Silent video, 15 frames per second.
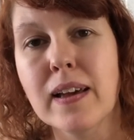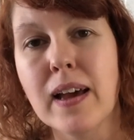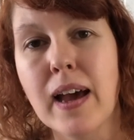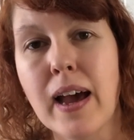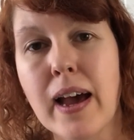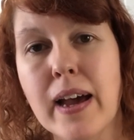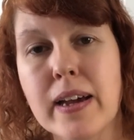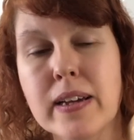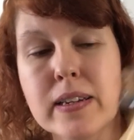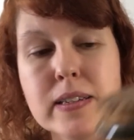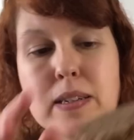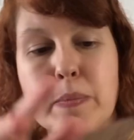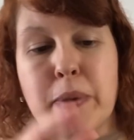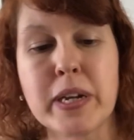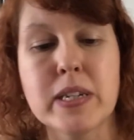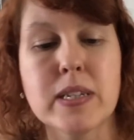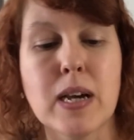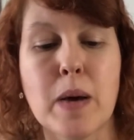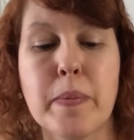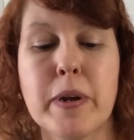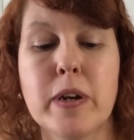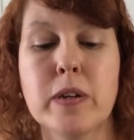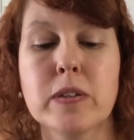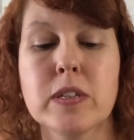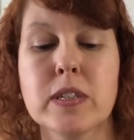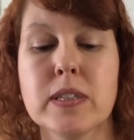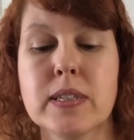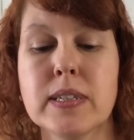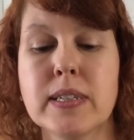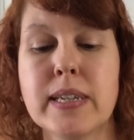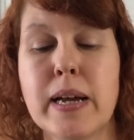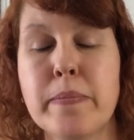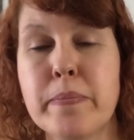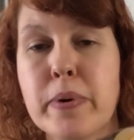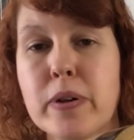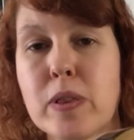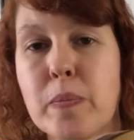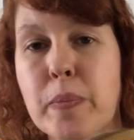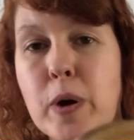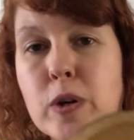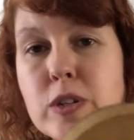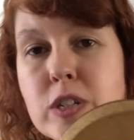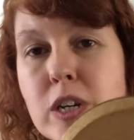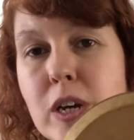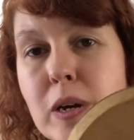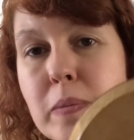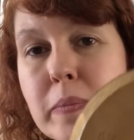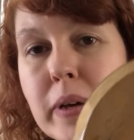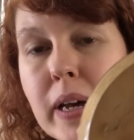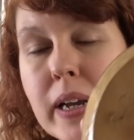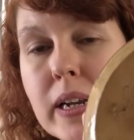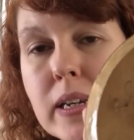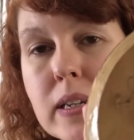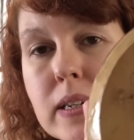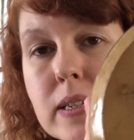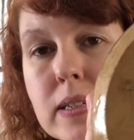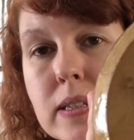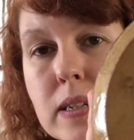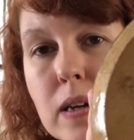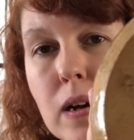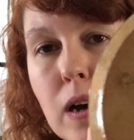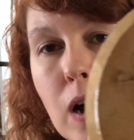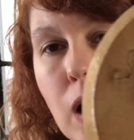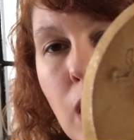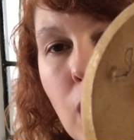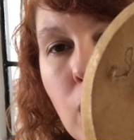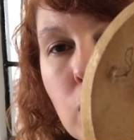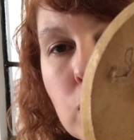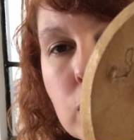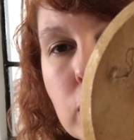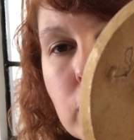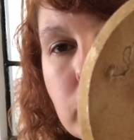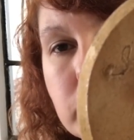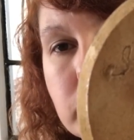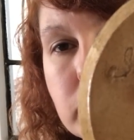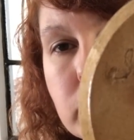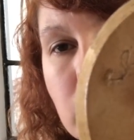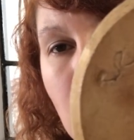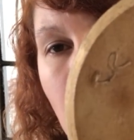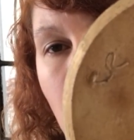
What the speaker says: and I picked it up and looked at the stamp on the bottom, and it is Hokum